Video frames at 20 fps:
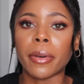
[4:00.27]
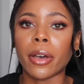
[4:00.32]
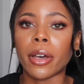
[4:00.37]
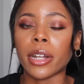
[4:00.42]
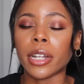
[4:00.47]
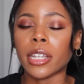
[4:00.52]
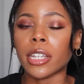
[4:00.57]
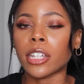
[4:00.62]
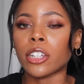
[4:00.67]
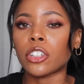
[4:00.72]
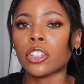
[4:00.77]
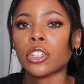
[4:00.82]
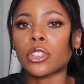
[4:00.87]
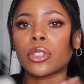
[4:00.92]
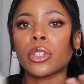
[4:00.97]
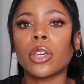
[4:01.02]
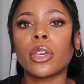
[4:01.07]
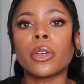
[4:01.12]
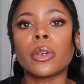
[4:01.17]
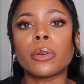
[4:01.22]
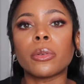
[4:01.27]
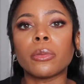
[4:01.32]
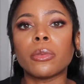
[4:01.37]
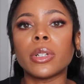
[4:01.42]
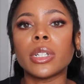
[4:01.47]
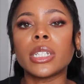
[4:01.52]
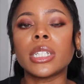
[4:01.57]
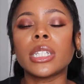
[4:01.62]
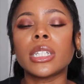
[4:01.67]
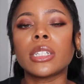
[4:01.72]
body. It's just
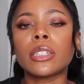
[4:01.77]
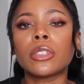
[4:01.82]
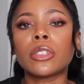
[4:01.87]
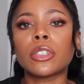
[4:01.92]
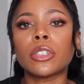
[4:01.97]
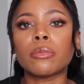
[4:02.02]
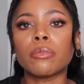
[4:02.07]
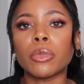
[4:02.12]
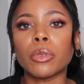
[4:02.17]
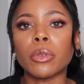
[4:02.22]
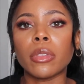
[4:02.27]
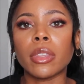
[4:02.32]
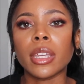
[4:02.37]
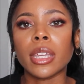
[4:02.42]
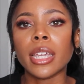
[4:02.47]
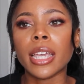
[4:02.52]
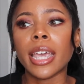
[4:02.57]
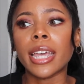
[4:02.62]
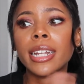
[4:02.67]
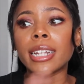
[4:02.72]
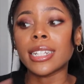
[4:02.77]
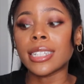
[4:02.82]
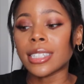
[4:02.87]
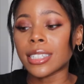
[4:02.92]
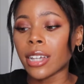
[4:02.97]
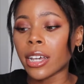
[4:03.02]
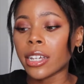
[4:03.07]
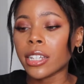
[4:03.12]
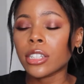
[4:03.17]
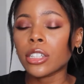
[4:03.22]
really smoothing and it
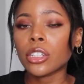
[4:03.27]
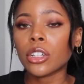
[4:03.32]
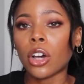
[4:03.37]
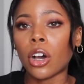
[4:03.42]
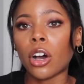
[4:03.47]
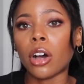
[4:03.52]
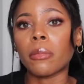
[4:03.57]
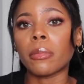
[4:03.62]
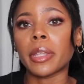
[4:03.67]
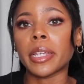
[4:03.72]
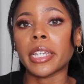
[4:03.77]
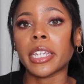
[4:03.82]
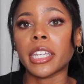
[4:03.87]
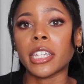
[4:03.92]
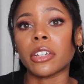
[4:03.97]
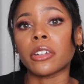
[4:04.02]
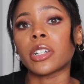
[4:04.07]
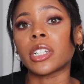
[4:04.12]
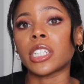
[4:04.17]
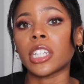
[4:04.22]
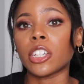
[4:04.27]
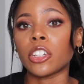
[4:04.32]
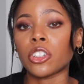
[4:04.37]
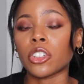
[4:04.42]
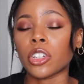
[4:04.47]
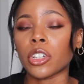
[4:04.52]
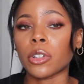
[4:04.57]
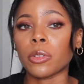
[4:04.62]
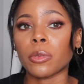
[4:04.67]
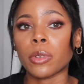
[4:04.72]
does calm like
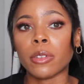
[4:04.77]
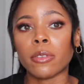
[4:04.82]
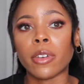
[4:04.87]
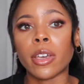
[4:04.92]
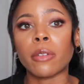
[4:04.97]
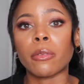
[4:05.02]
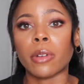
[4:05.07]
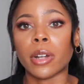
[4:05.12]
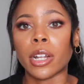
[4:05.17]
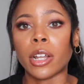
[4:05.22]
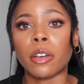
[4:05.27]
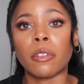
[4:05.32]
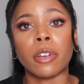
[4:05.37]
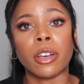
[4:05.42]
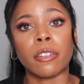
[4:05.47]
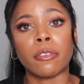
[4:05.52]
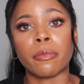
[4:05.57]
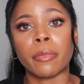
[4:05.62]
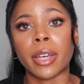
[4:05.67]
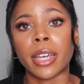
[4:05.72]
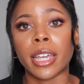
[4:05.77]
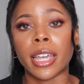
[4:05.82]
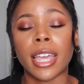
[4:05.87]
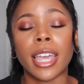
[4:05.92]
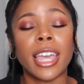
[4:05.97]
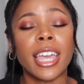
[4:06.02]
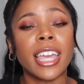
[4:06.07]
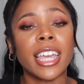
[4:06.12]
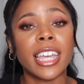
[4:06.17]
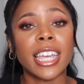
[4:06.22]
irritation. If I run out of my
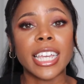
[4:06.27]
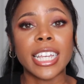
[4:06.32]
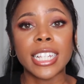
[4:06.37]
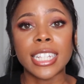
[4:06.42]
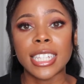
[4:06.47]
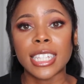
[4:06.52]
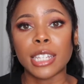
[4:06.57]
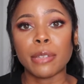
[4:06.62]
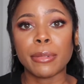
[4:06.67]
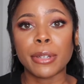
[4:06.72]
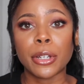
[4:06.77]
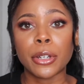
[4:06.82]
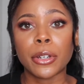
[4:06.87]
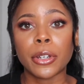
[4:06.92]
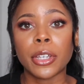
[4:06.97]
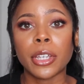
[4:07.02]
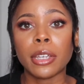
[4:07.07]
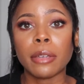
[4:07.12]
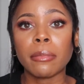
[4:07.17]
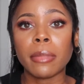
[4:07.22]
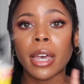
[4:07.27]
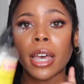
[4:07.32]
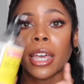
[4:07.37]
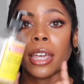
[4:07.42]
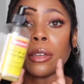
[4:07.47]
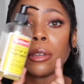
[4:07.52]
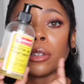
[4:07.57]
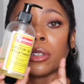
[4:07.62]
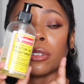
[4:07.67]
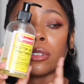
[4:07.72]
eczema cream,
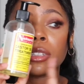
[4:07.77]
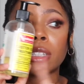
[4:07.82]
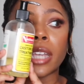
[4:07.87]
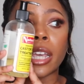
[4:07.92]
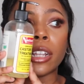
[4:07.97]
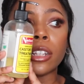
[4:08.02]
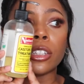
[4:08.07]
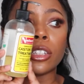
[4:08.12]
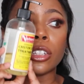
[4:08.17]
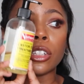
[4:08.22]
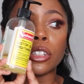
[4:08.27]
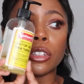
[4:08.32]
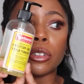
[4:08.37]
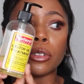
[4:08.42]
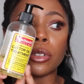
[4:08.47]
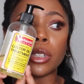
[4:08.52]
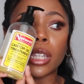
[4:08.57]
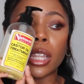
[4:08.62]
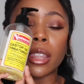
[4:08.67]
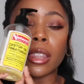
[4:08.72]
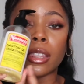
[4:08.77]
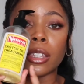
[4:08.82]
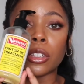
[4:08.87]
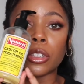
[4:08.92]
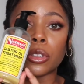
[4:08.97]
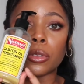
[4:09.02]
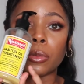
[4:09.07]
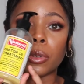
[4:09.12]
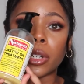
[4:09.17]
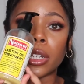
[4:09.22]
I tend to use
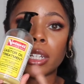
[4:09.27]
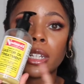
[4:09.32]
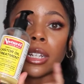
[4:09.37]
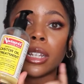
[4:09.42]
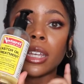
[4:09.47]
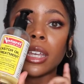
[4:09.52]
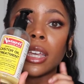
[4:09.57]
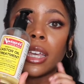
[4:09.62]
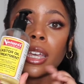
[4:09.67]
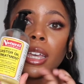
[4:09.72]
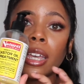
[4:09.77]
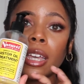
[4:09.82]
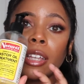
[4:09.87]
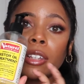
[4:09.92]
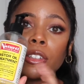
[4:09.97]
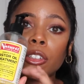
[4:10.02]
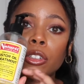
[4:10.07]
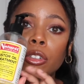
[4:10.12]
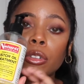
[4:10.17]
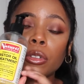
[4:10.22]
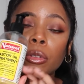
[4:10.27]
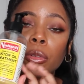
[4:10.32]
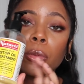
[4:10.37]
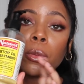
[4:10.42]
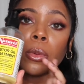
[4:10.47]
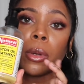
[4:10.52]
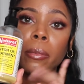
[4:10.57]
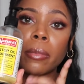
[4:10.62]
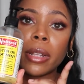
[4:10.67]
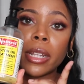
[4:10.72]
this one to
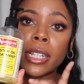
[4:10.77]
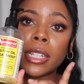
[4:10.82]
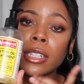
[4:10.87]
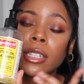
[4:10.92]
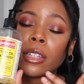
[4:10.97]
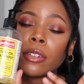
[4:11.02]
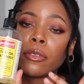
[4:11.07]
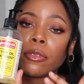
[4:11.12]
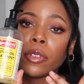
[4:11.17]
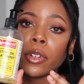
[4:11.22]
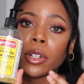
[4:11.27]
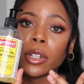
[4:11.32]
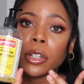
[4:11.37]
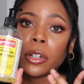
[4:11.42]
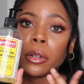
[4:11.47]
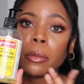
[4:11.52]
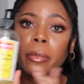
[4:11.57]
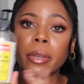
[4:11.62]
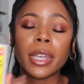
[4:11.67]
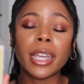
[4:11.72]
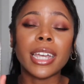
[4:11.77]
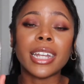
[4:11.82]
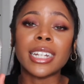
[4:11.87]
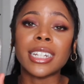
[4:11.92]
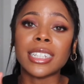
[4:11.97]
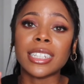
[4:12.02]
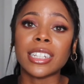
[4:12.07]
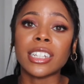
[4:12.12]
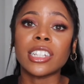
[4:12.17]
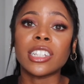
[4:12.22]
replace it for a little bit and
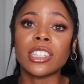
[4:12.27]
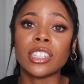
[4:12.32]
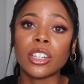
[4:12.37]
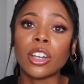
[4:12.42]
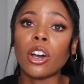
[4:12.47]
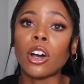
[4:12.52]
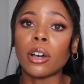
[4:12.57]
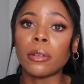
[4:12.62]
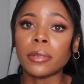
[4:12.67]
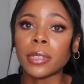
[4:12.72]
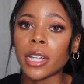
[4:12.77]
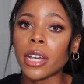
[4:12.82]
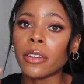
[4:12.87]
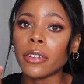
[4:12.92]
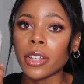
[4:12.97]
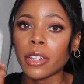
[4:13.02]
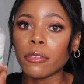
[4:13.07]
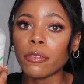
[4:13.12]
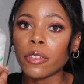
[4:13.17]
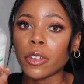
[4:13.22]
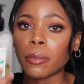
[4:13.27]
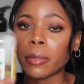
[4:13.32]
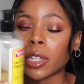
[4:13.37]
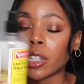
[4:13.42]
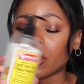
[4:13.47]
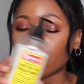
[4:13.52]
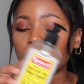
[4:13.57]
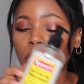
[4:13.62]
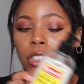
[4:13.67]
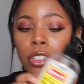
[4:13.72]
it does calm down
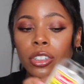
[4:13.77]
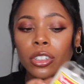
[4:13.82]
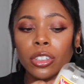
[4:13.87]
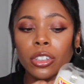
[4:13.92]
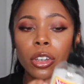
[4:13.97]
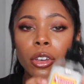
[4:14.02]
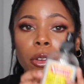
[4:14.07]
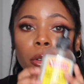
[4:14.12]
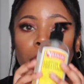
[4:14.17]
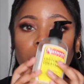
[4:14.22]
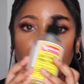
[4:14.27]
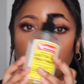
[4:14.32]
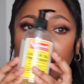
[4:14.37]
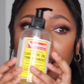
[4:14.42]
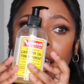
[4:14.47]
inflammation. So